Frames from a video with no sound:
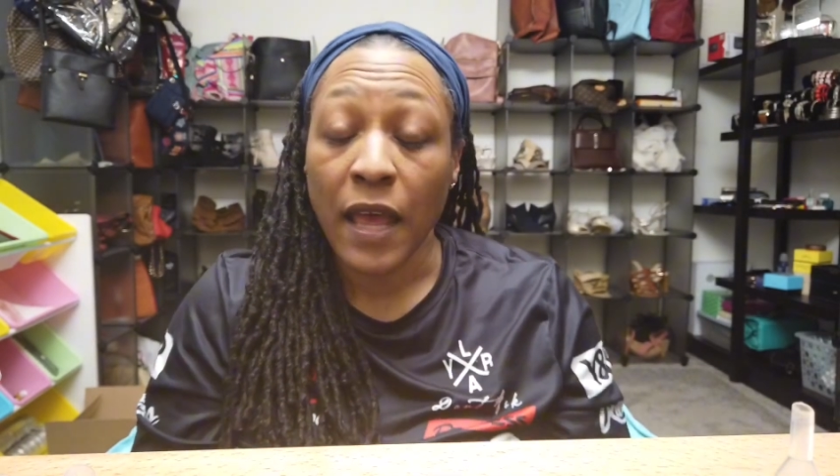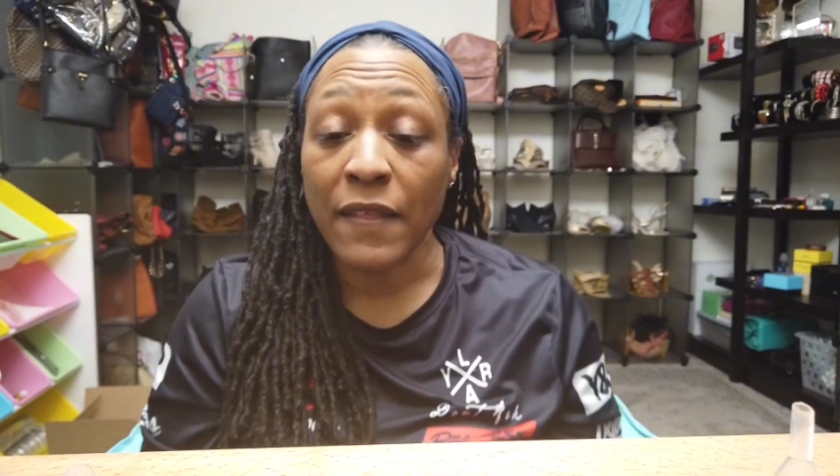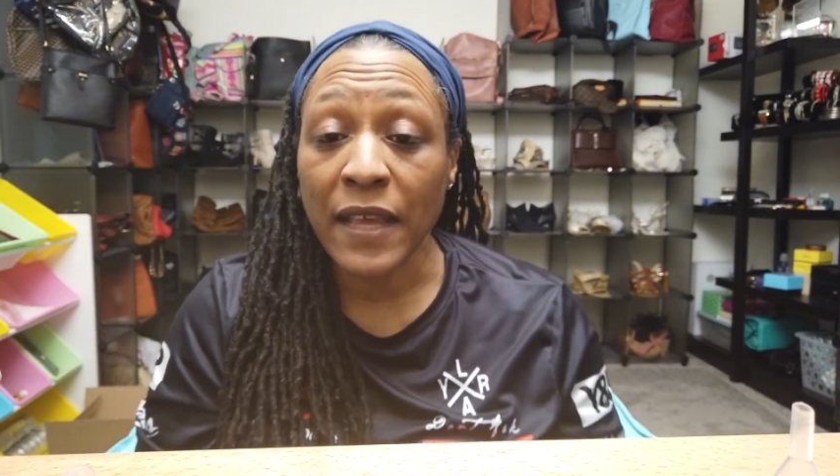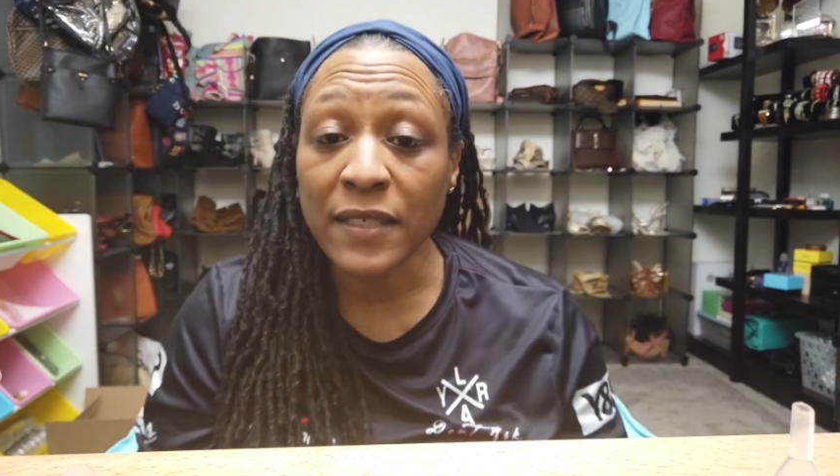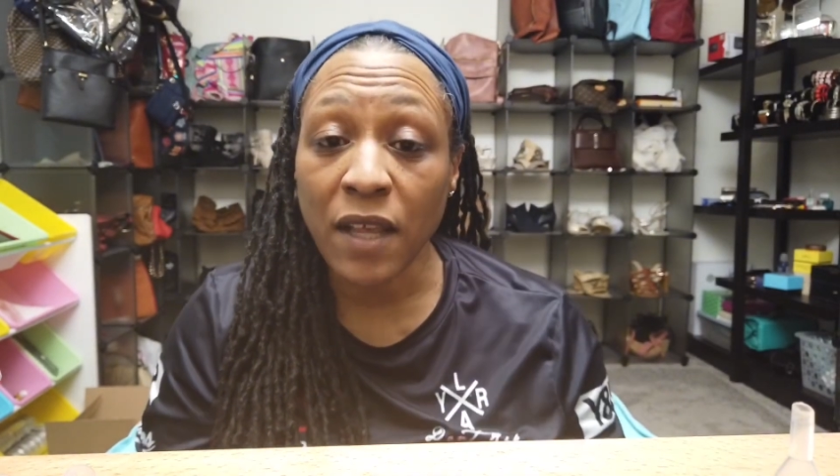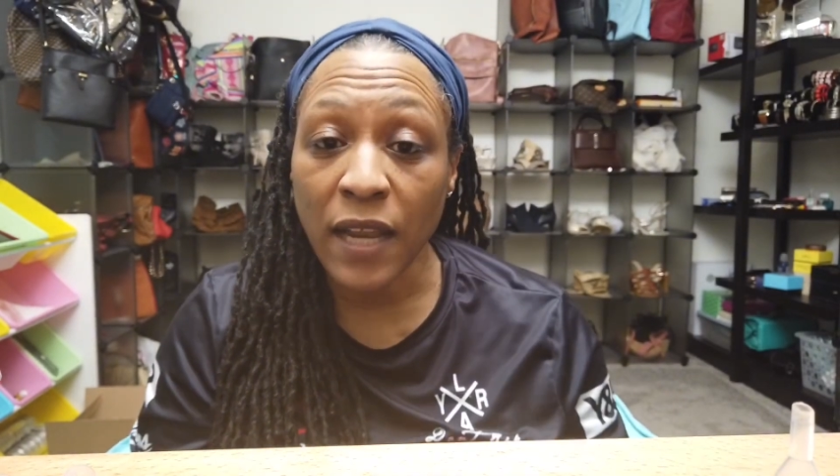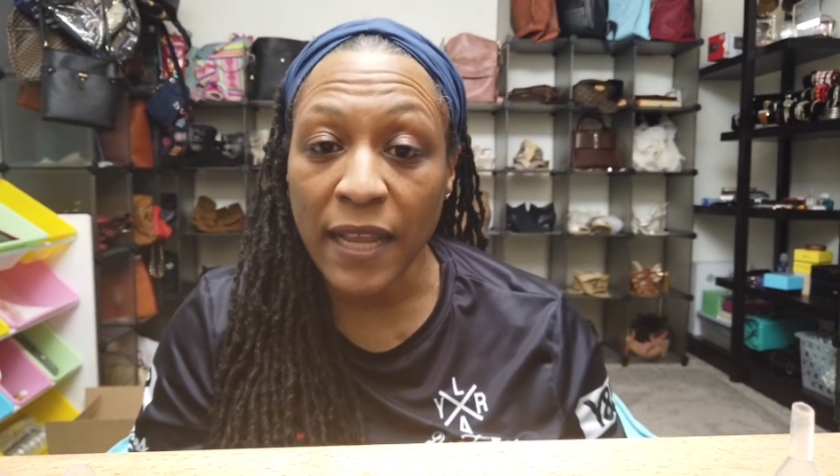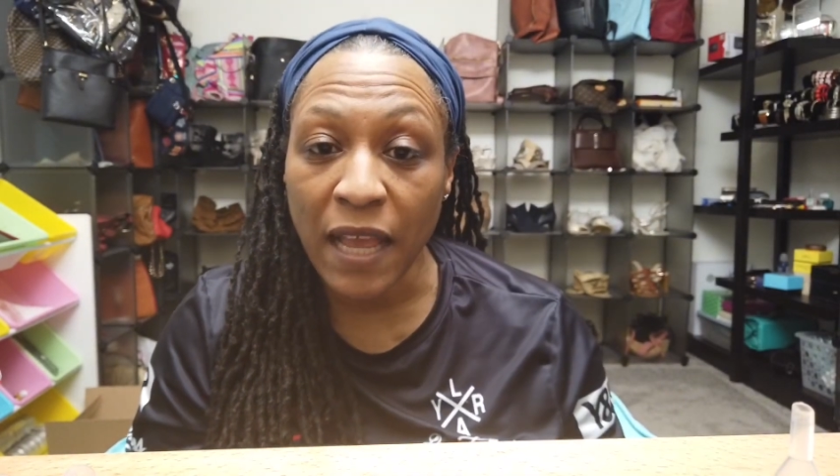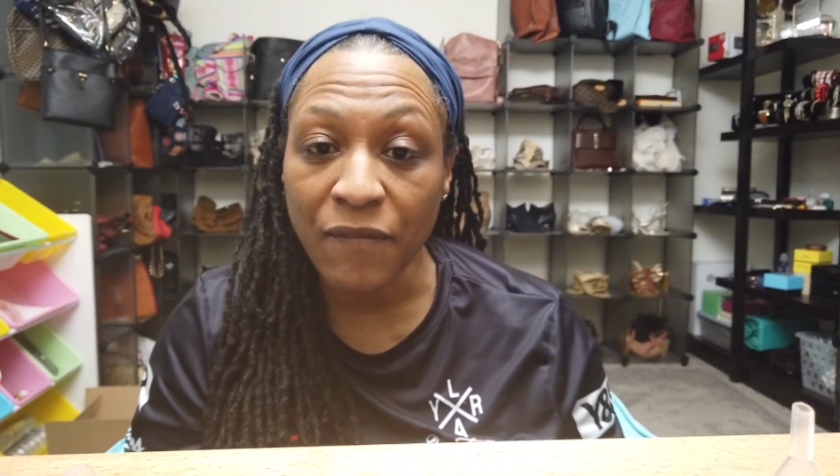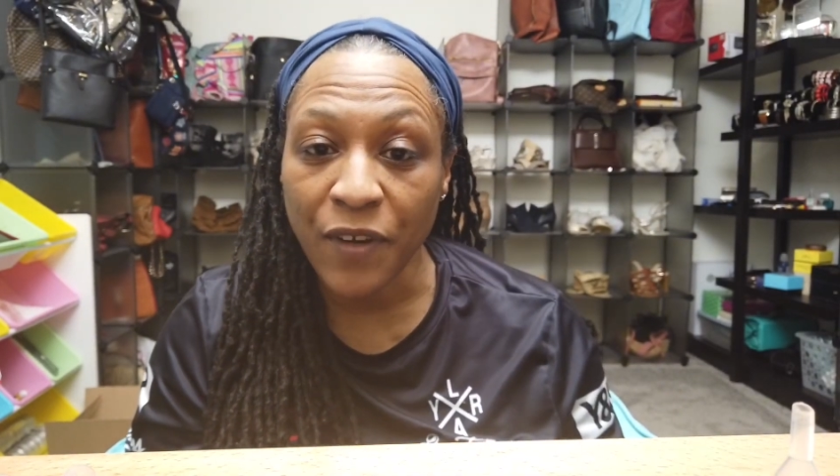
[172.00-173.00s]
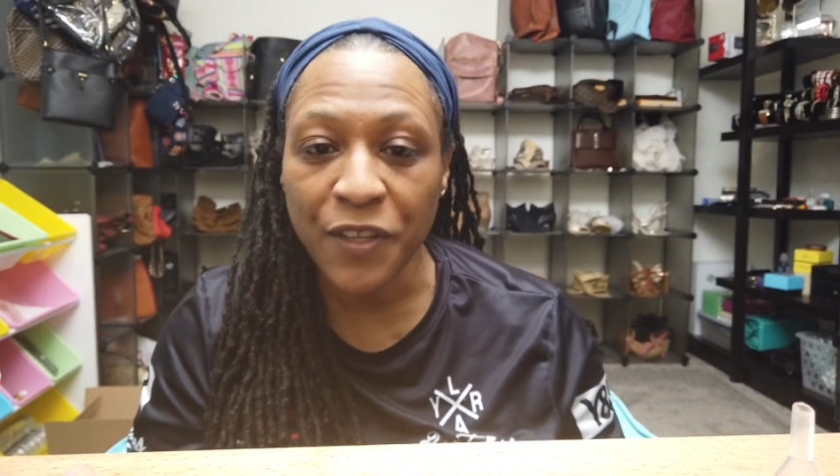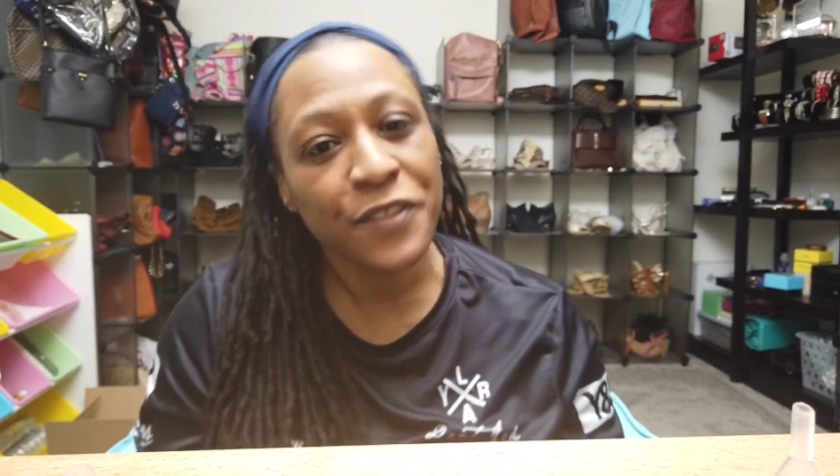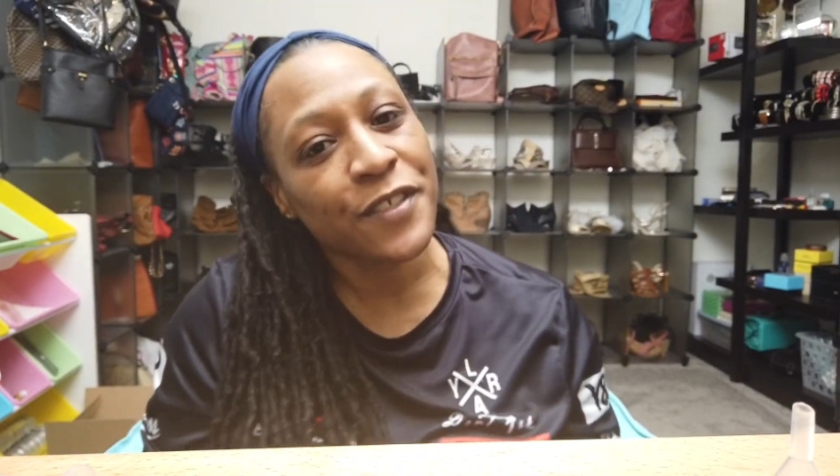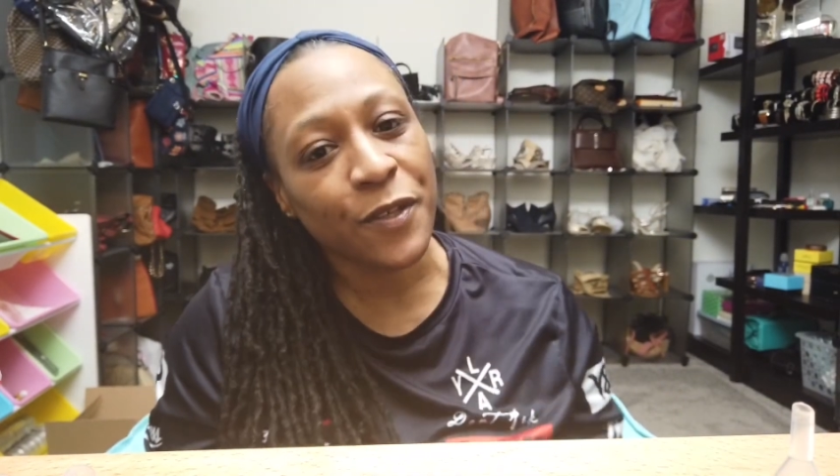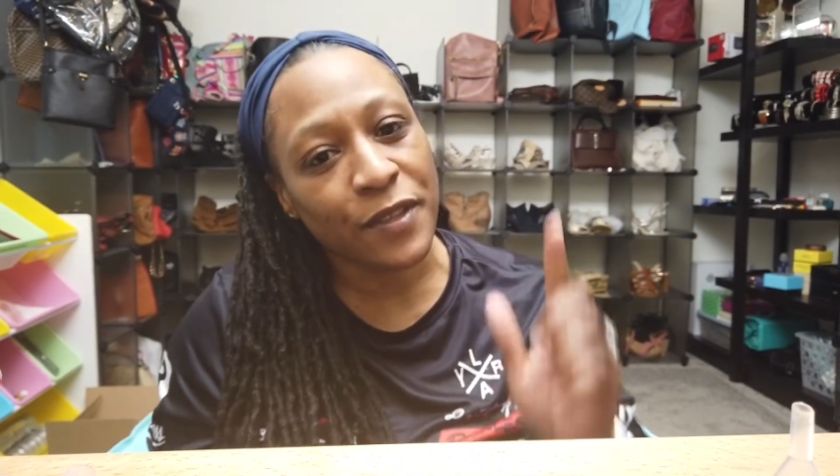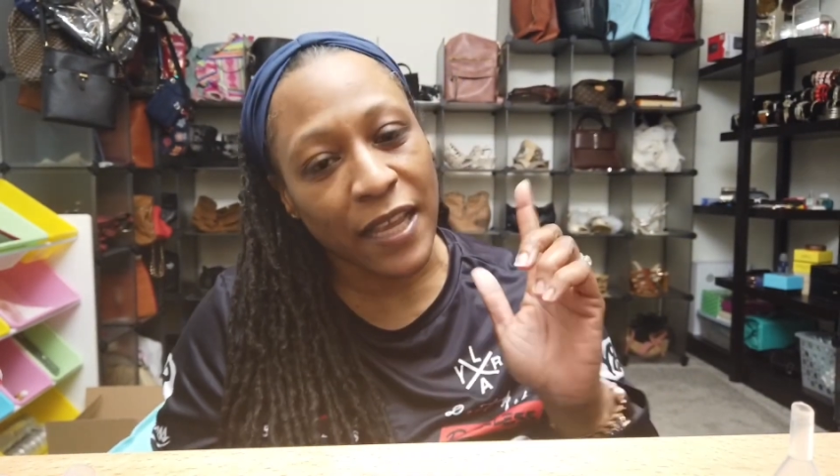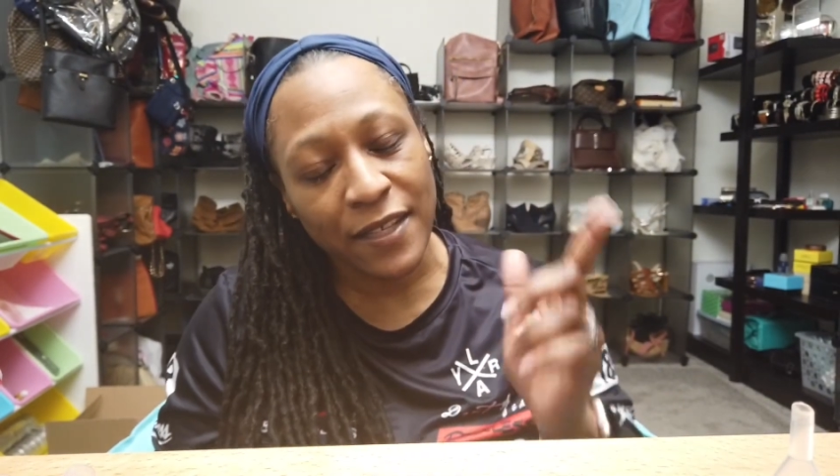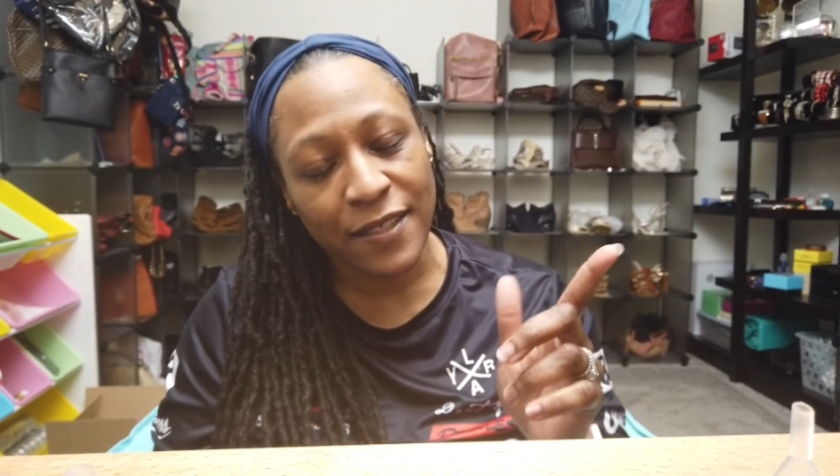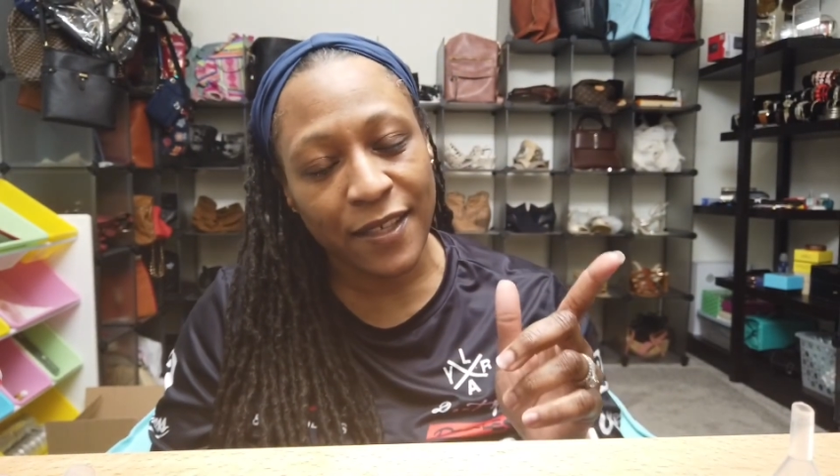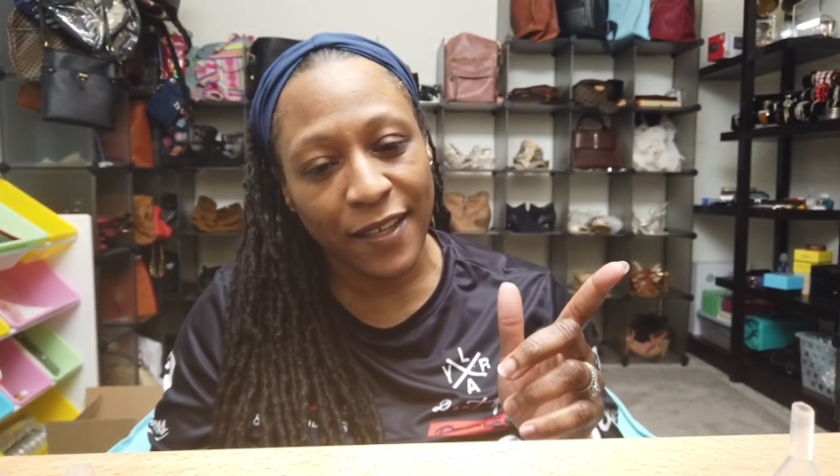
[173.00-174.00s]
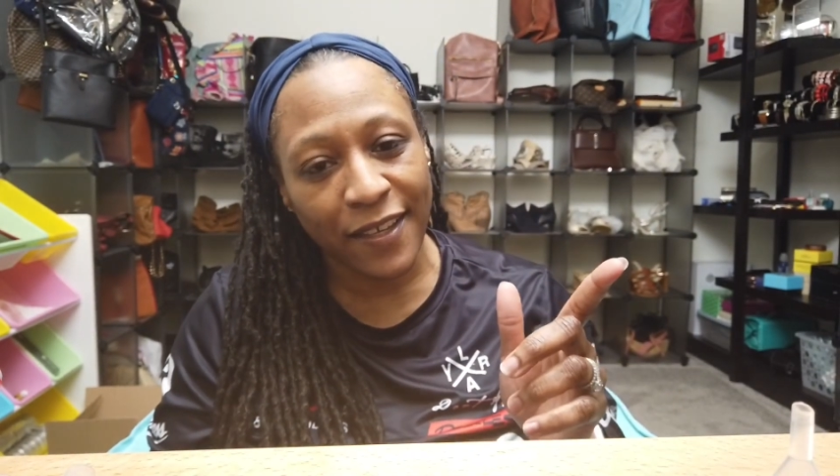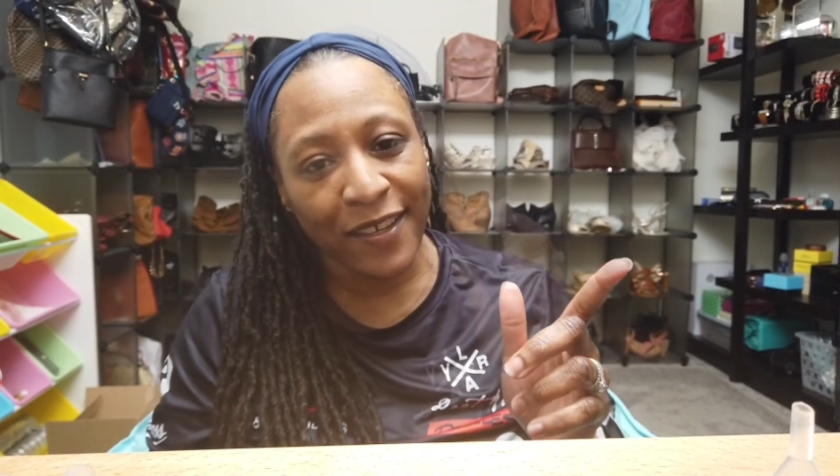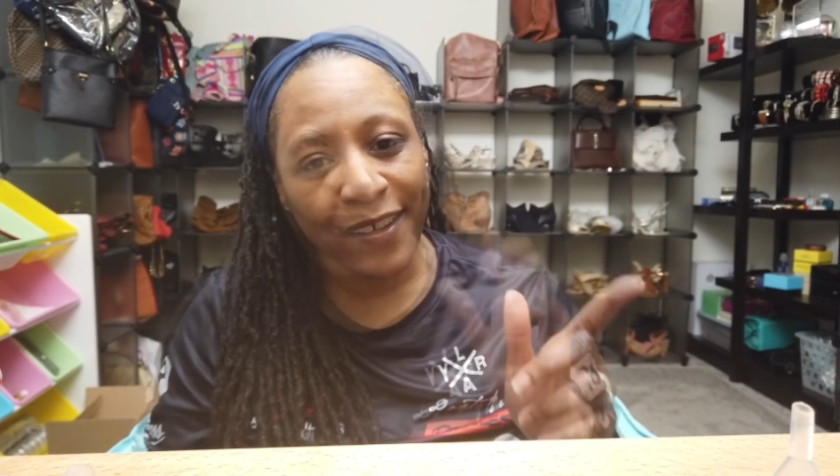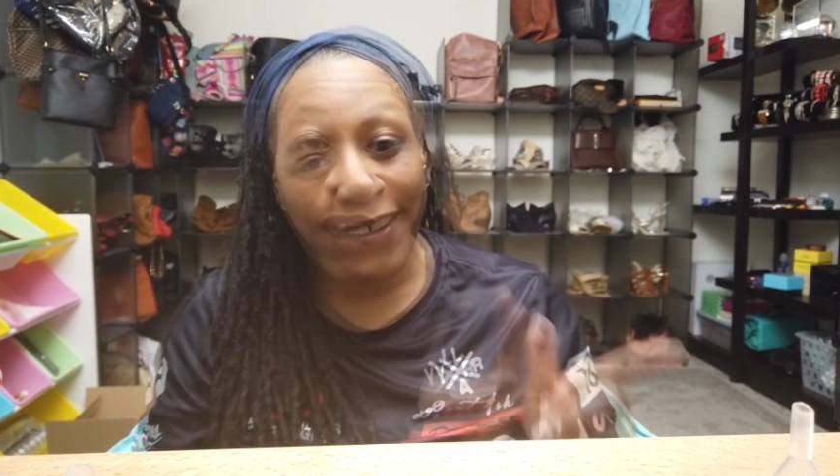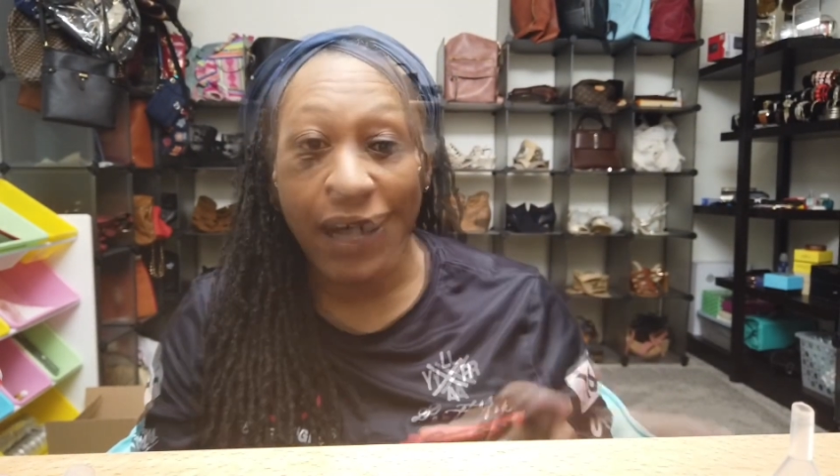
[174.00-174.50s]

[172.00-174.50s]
and that's all I got for you. So thanks again.